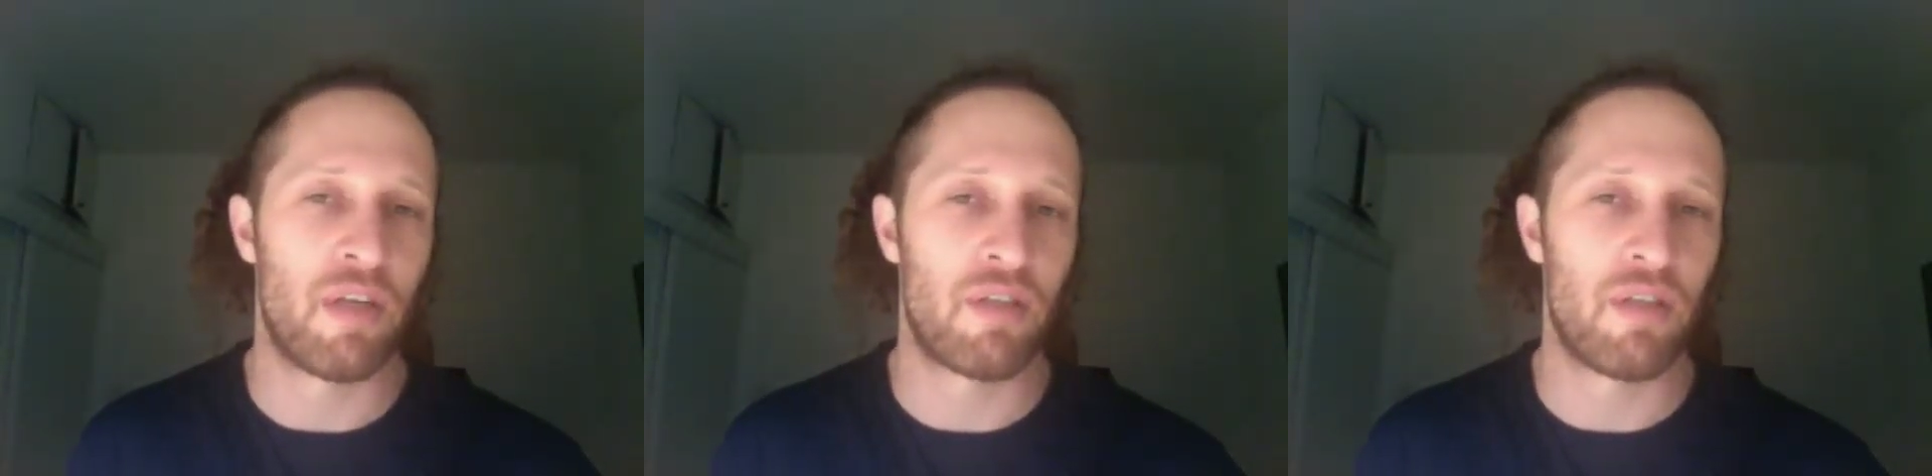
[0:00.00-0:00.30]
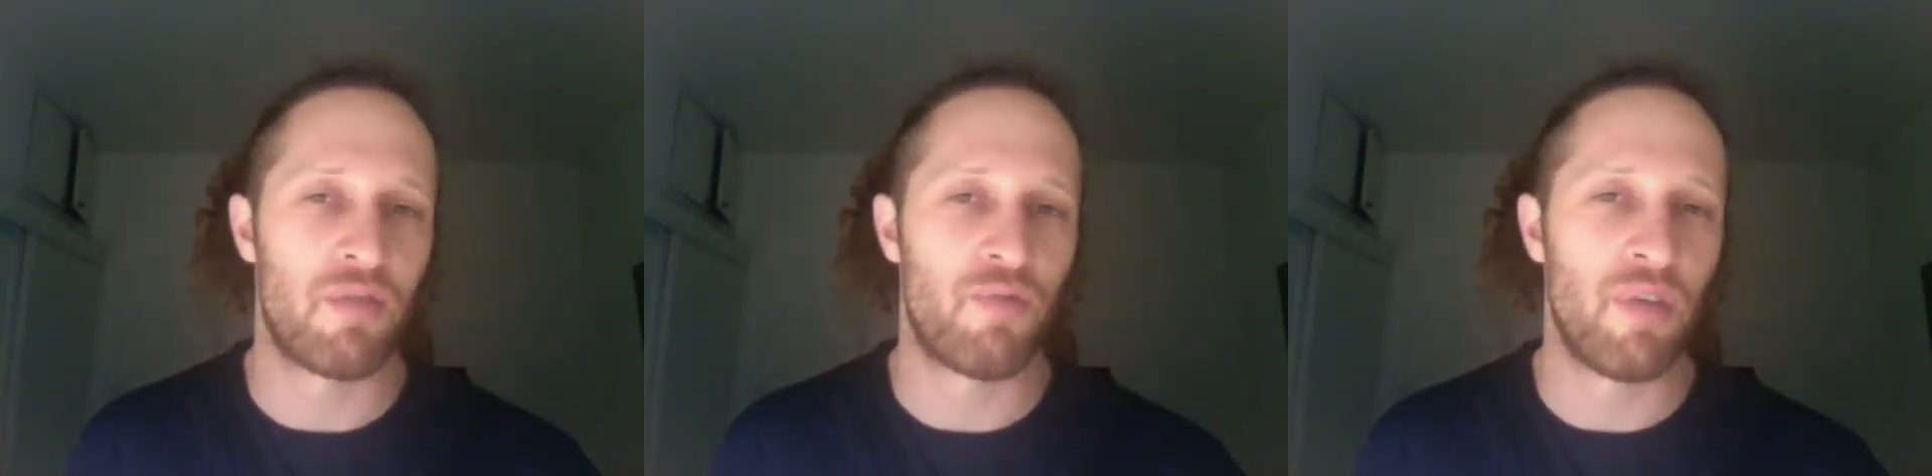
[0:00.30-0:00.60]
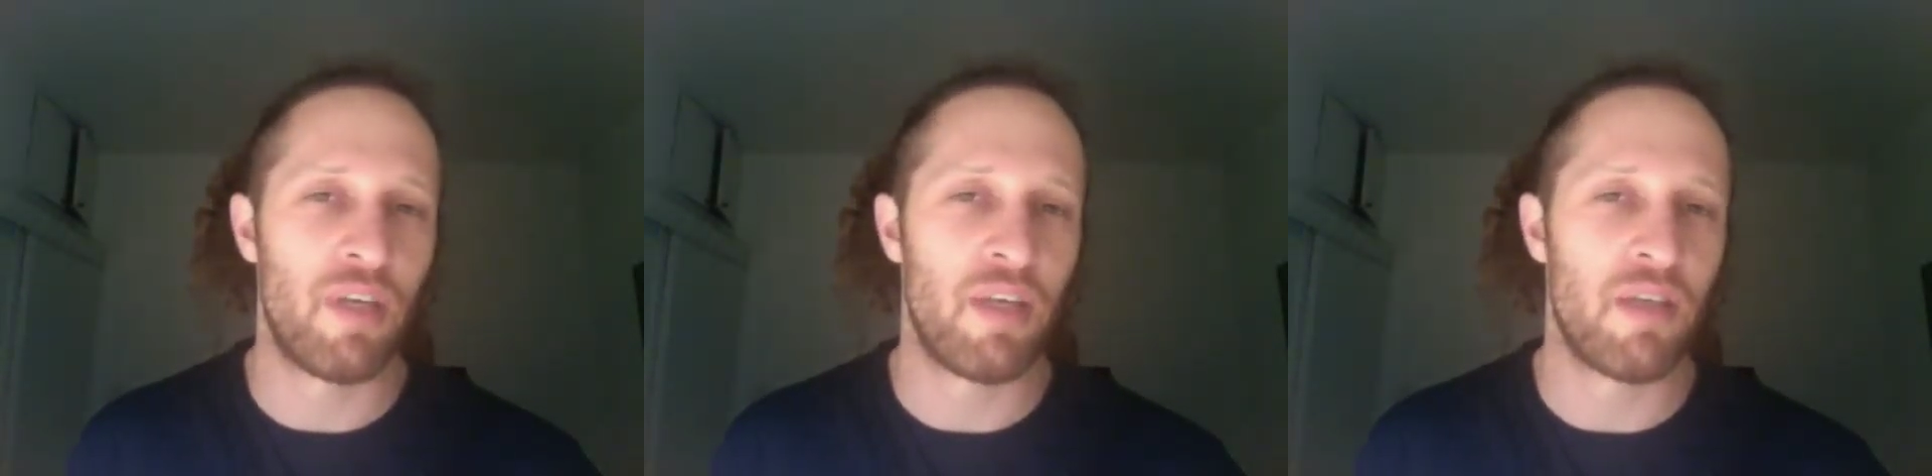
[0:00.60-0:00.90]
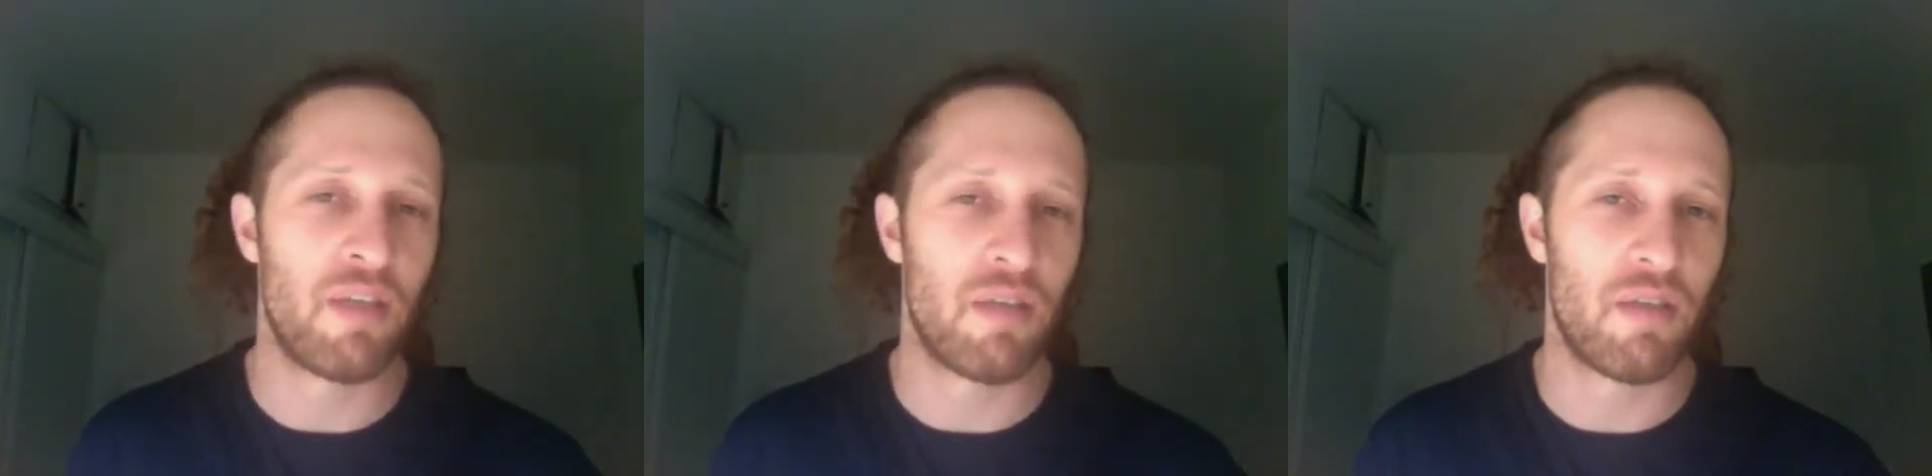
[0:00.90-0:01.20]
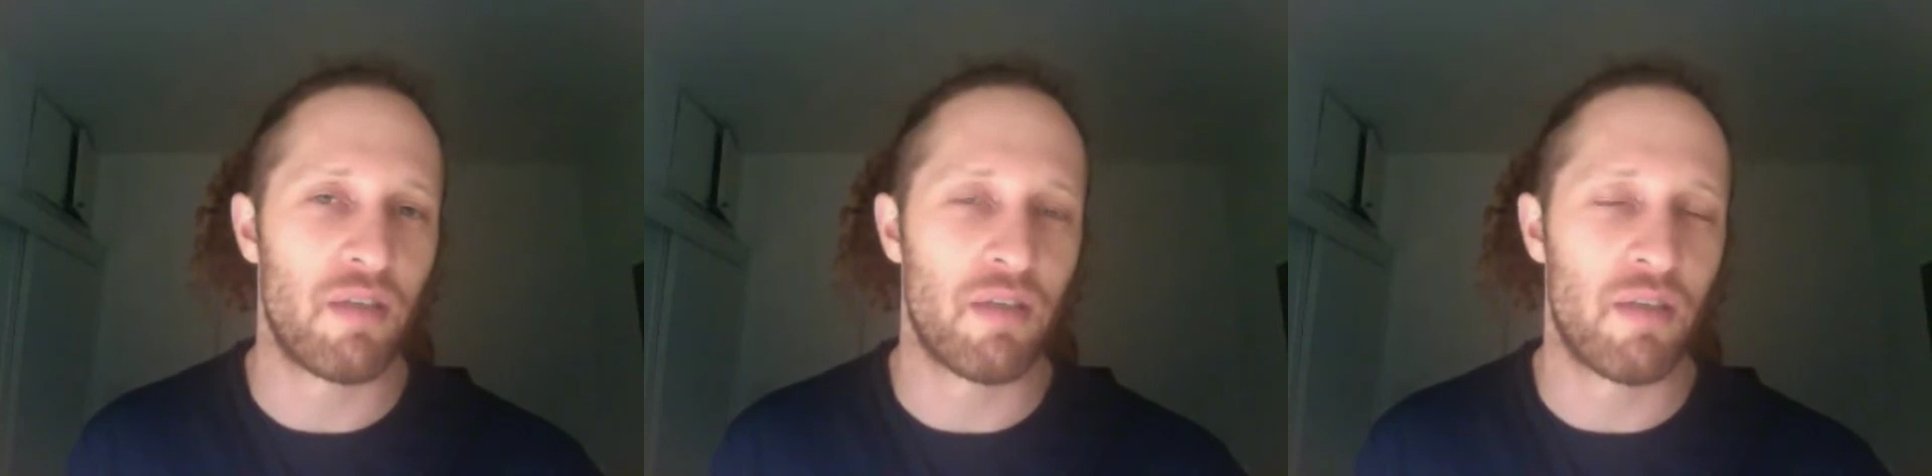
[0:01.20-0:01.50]
It's really
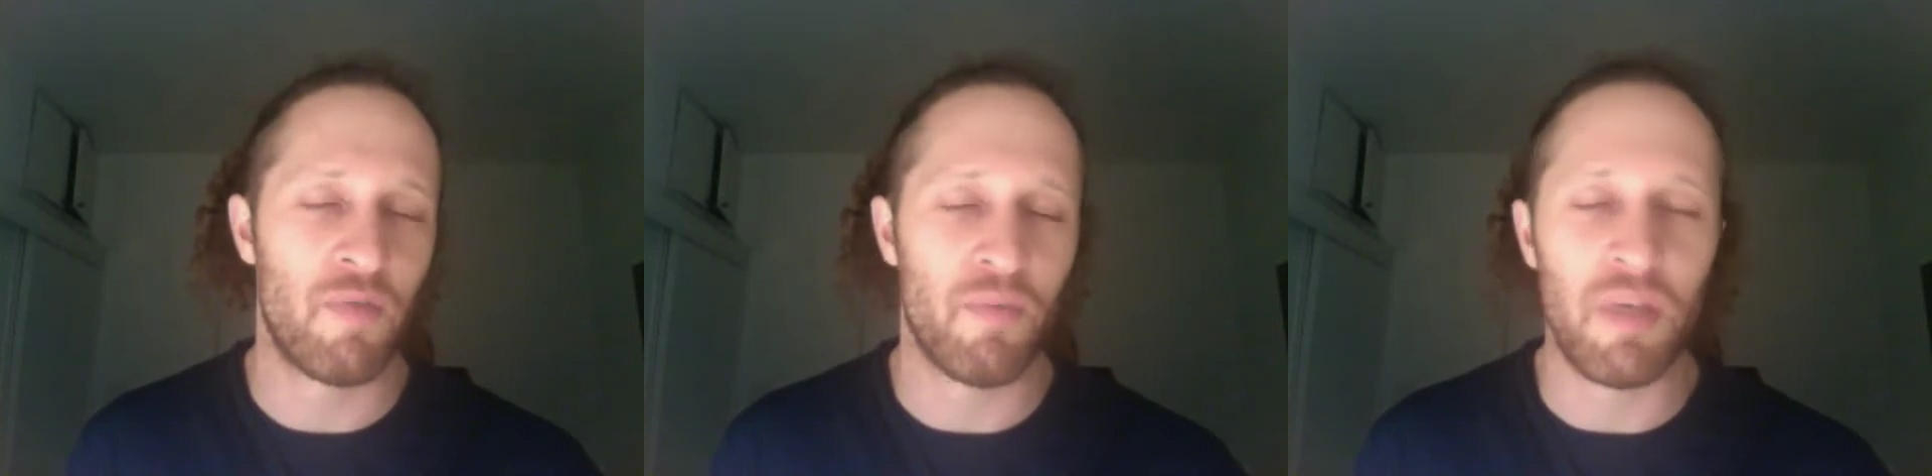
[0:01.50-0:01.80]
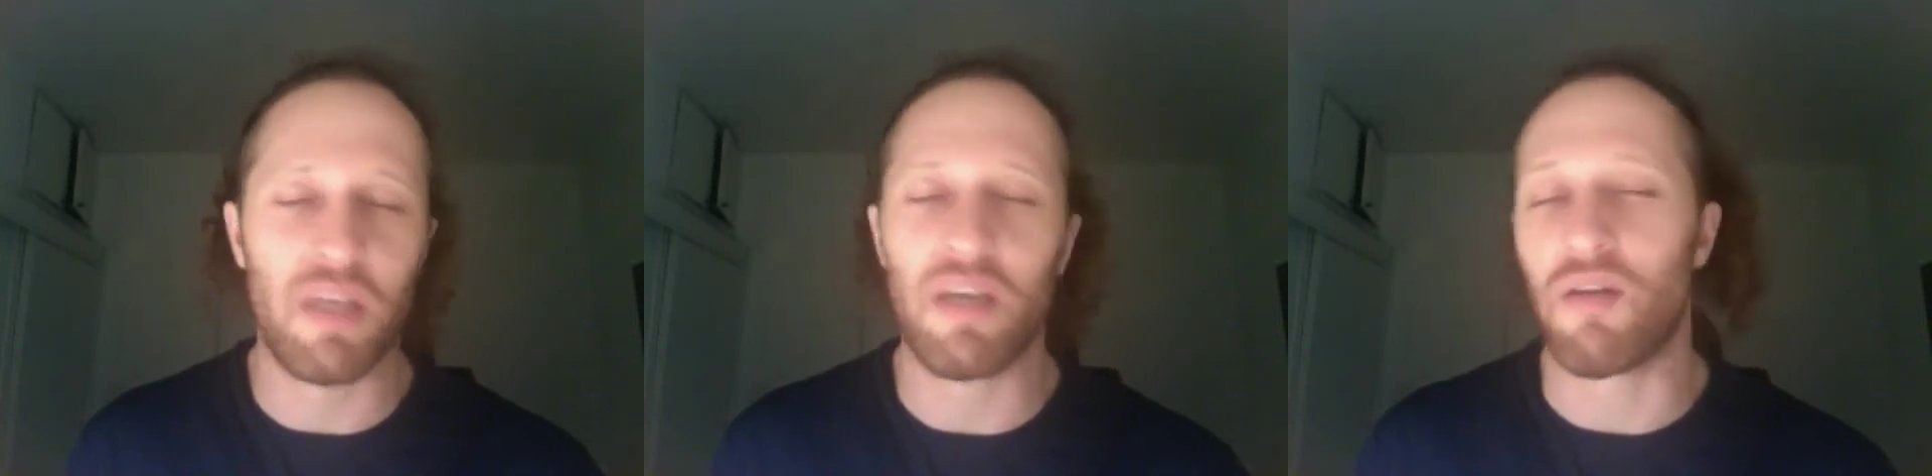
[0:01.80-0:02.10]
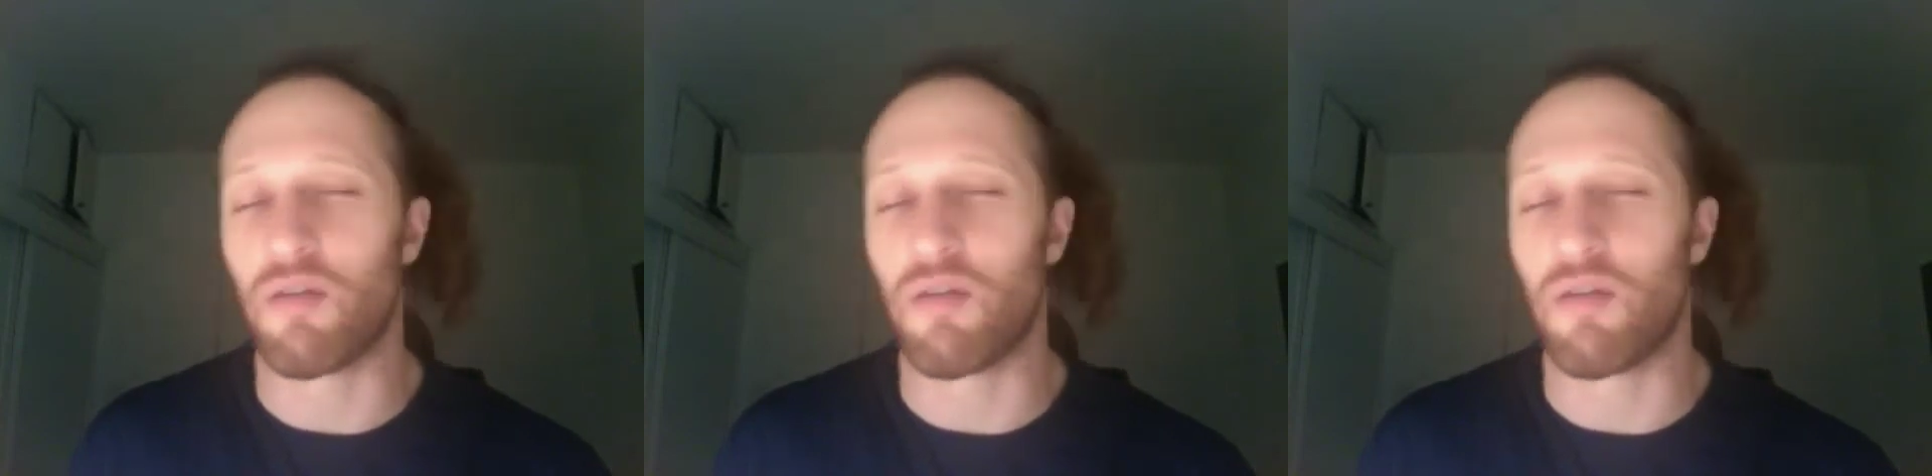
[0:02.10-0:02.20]
given me a